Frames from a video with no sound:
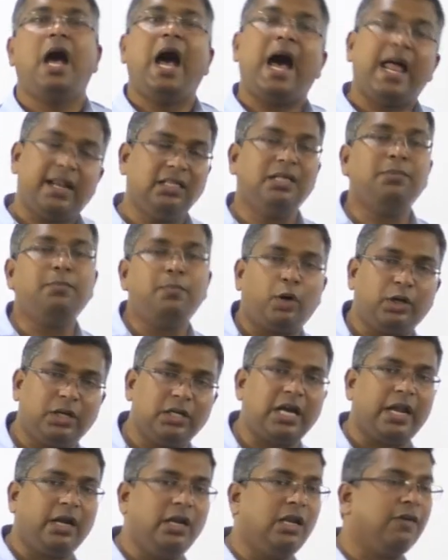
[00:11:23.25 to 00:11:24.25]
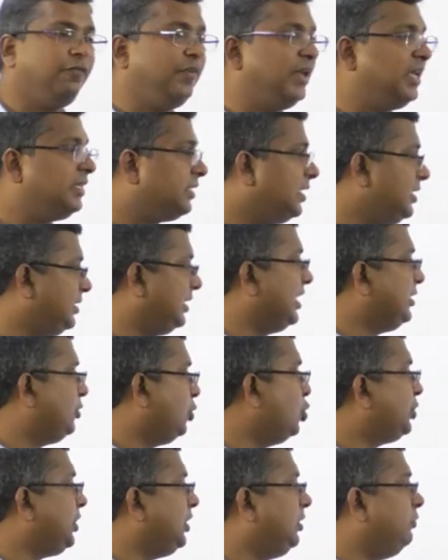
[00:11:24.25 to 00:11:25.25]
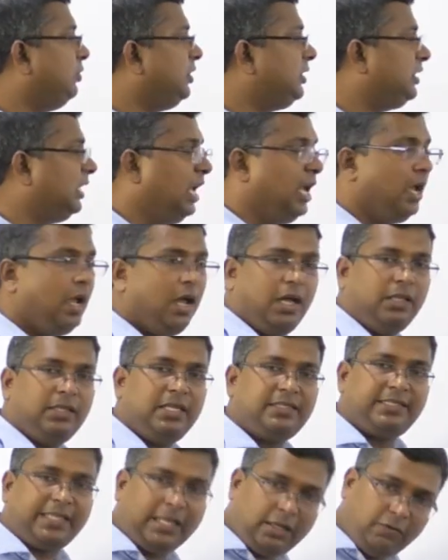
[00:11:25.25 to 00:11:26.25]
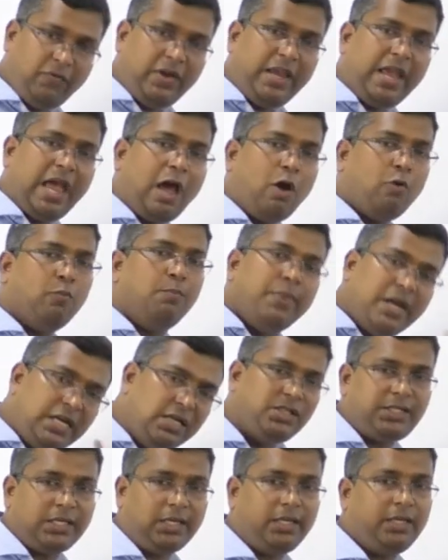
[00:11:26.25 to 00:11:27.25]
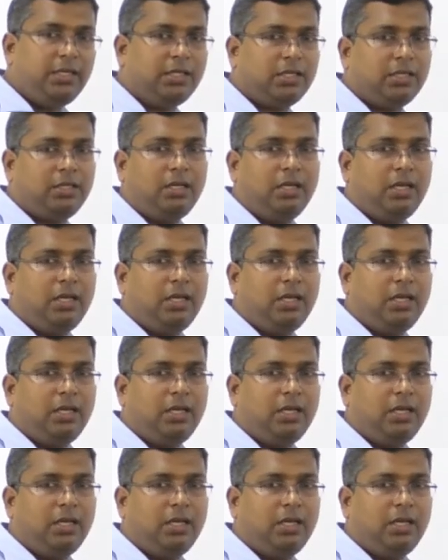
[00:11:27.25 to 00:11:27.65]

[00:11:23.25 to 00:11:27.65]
Another important current affair is associated with the survey have mentioned